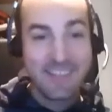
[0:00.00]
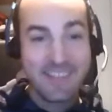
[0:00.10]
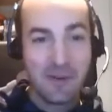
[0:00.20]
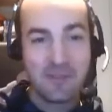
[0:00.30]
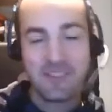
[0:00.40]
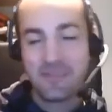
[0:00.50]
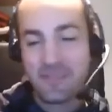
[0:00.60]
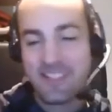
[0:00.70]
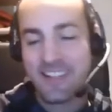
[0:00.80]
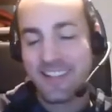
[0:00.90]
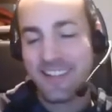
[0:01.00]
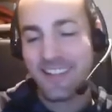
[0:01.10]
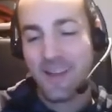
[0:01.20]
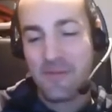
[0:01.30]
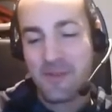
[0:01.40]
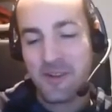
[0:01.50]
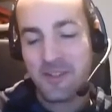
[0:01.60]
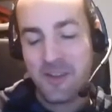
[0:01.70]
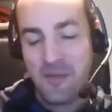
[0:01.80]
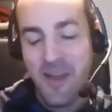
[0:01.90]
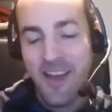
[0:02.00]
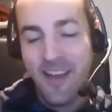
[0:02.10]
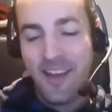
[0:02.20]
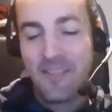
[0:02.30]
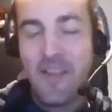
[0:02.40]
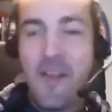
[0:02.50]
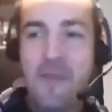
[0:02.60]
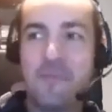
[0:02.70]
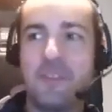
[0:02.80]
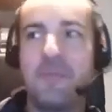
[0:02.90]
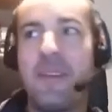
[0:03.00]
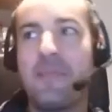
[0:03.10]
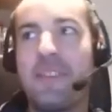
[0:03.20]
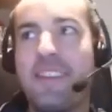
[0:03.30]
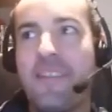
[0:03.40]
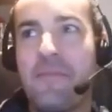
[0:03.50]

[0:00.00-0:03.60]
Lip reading: but also particularly that workshop. And just maybe